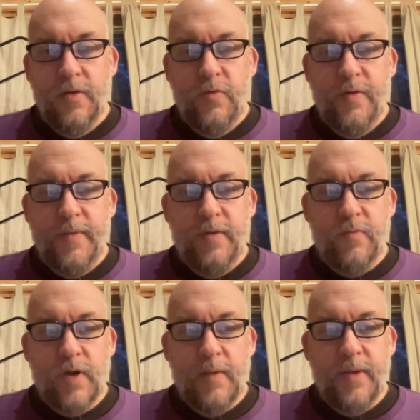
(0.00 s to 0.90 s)
We've been
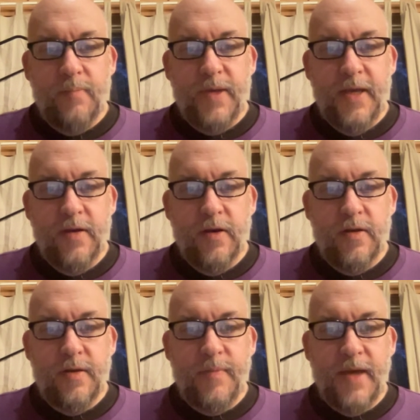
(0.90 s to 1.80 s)
robbing Peter
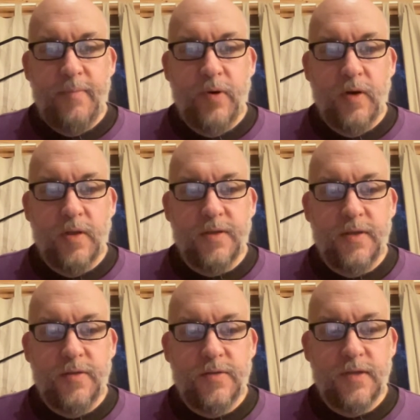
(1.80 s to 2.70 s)
to pay Paul, to
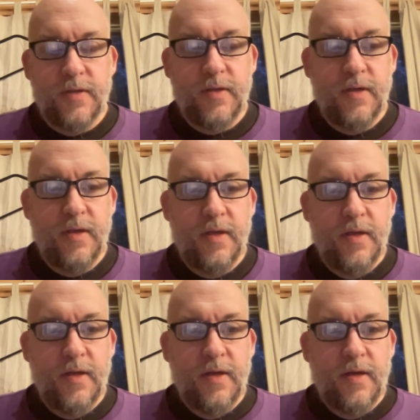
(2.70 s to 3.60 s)
use a
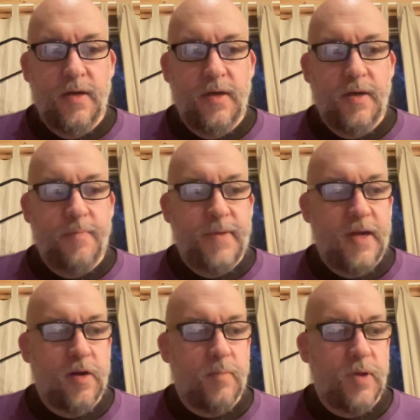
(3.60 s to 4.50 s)

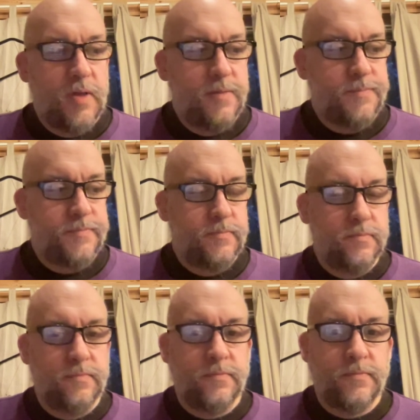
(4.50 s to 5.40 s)
parable,
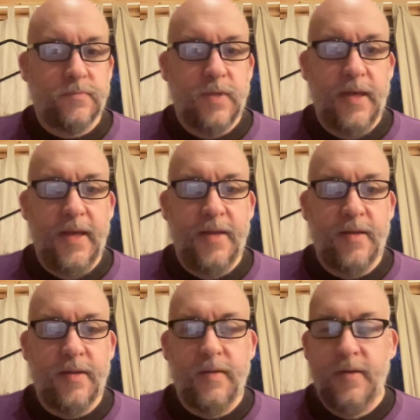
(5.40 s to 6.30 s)

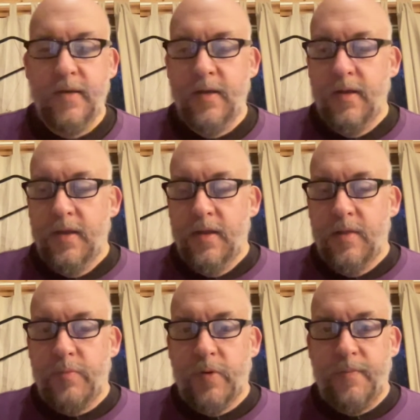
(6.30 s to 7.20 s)
and the
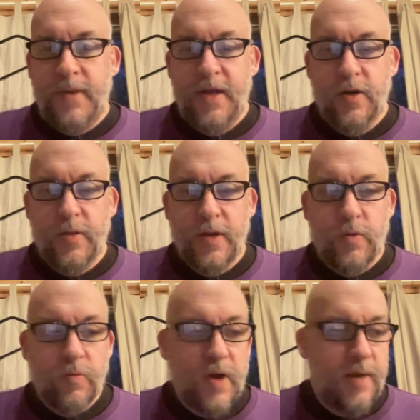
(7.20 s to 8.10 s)
Peter that
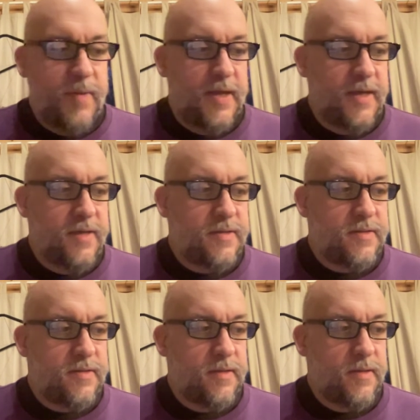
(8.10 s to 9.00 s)
we're robbing
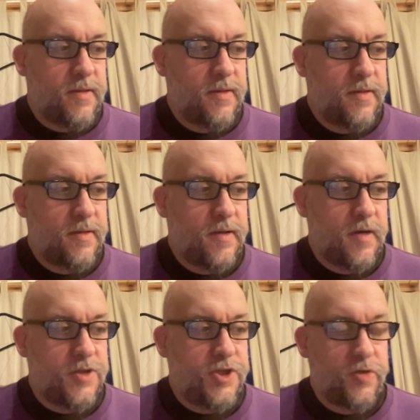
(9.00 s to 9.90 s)
is
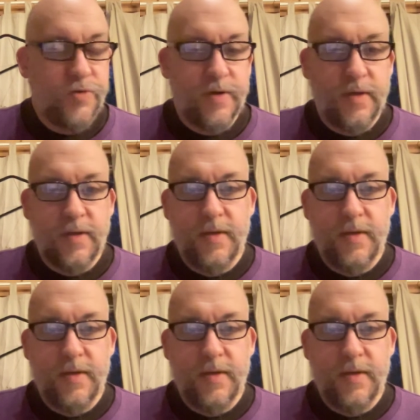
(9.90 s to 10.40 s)
our children.